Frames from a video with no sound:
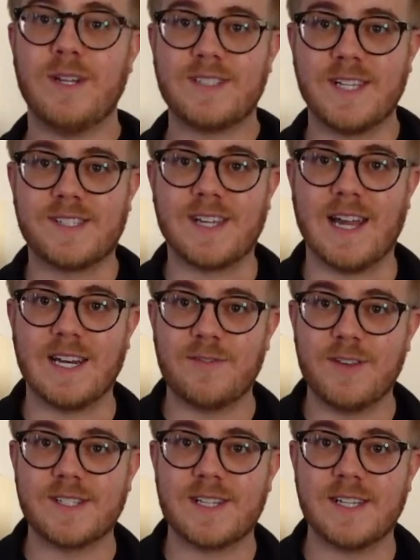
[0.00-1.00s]
to stay standing for
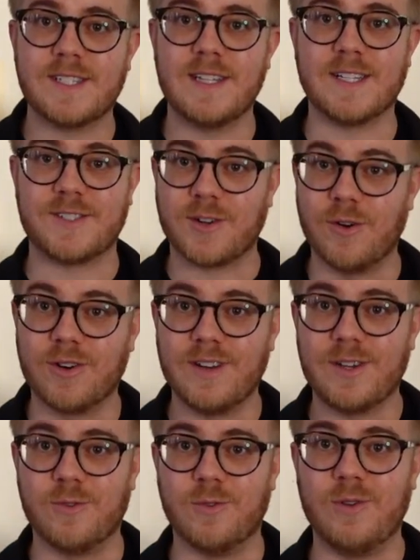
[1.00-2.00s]
this lesson, that's totally
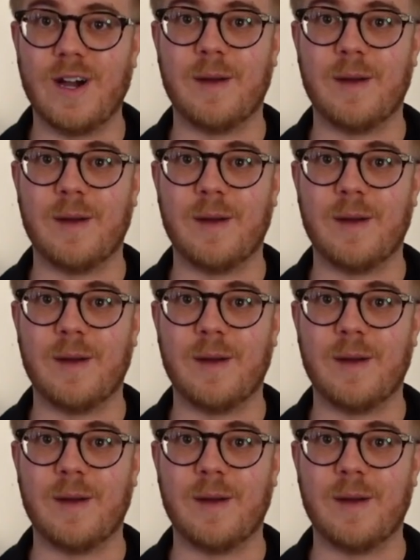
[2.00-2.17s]
cool.